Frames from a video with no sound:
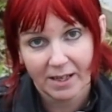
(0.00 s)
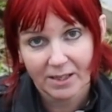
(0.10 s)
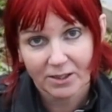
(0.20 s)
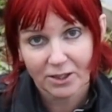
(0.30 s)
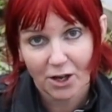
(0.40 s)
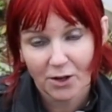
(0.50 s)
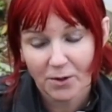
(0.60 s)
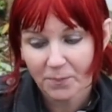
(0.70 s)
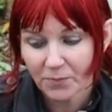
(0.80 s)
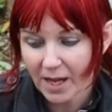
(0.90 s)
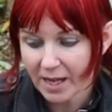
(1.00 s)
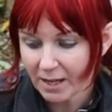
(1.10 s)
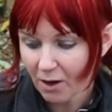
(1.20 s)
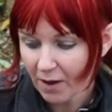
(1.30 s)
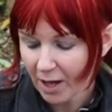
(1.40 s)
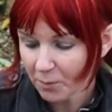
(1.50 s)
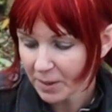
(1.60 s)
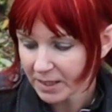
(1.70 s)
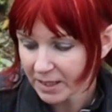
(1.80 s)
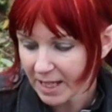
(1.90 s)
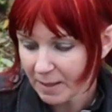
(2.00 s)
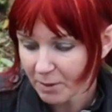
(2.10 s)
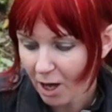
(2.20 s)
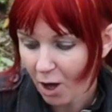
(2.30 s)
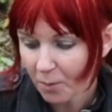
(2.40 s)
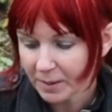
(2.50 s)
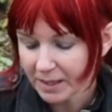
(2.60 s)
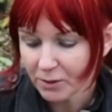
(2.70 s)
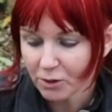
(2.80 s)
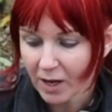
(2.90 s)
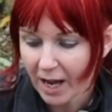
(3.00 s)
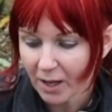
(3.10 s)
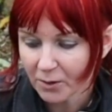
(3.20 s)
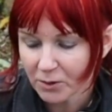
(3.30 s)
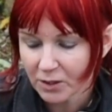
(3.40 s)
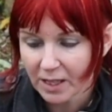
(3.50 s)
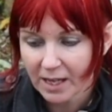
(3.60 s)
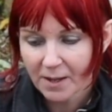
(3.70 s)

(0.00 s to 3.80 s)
So they are helping to keep carbon in the ground.